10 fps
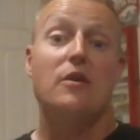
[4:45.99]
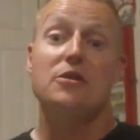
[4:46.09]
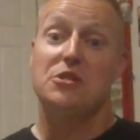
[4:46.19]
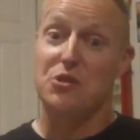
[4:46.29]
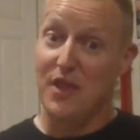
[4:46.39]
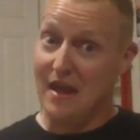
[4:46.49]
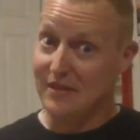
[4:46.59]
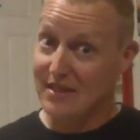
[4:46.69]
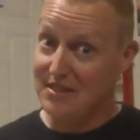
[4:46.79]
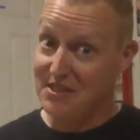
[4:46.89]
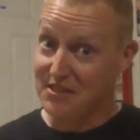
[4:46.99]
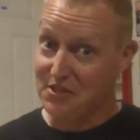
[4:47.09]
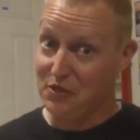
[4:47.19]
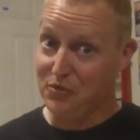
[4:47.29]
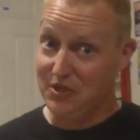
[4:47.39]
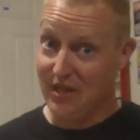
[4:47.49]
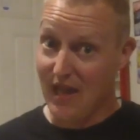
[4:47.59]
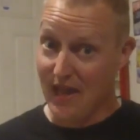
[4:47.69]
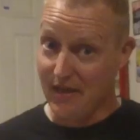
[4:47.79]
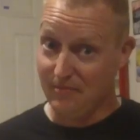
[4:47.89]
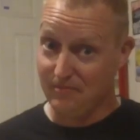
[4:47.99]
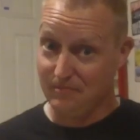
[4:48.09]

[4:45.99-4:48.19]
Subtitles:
So that leads us to today.